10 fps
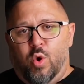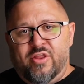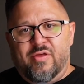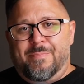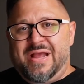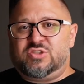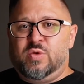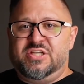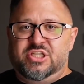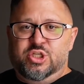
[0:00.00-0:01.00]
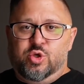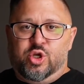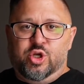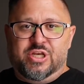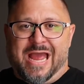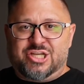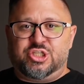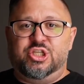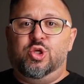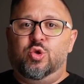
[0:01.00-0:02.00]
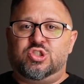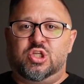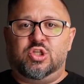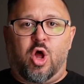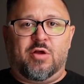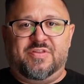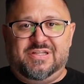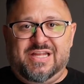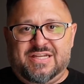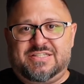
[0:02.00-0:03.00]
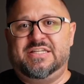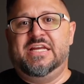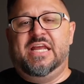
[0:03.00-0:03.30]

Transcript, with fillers: one of the best ways that you could actually use the law of the list